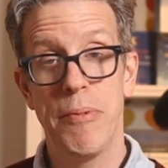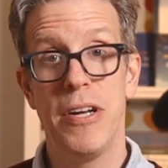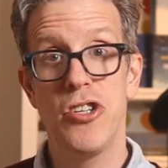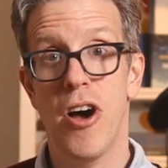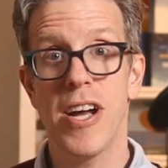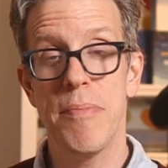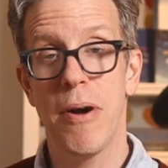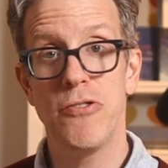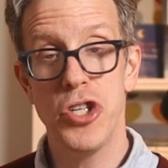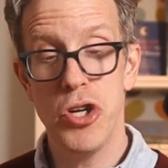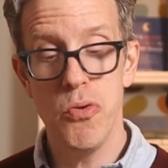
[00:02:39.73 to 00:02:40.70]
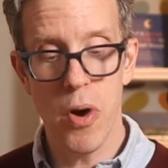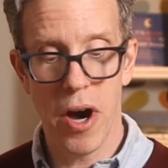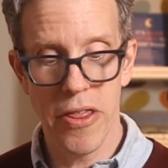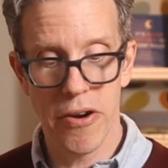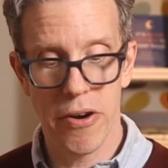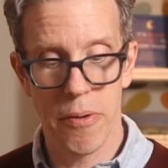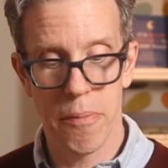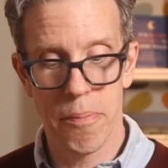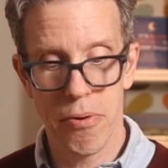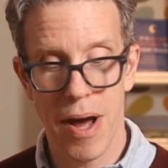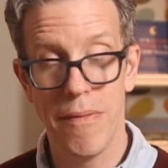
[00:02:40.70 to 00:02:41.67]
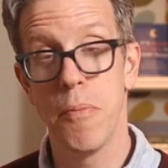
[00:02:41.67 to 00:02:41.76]
I'm going to talk about two other
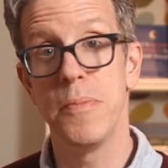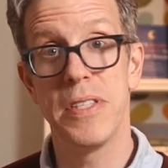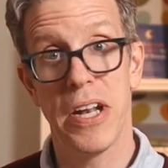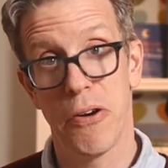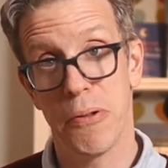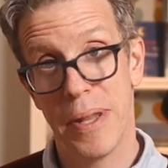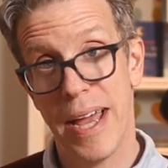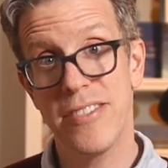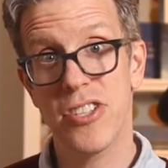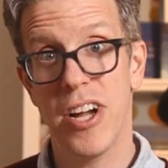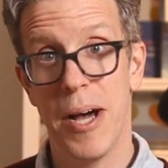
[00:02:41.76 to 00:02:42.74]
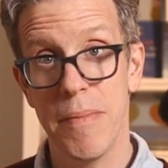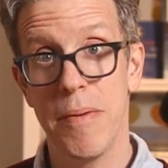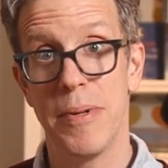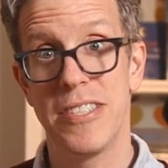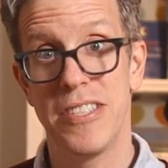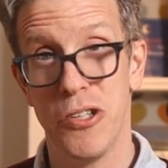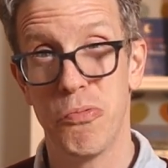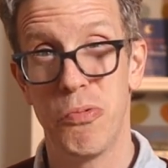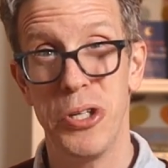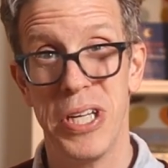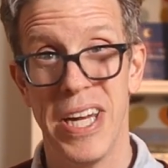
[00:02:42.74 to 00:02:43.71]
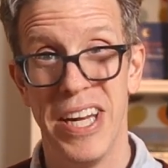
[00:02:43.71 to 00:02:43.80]
problems that are less common but still
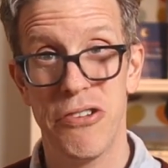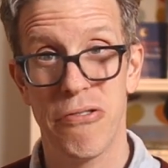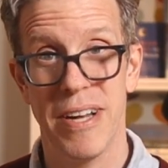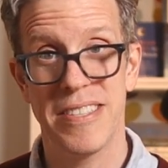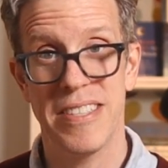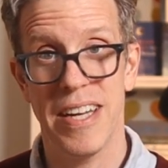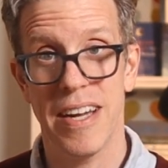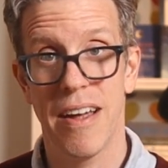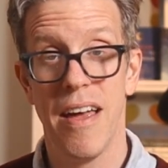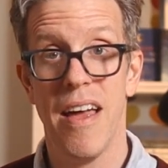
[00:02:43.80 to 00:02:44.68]
really interesting.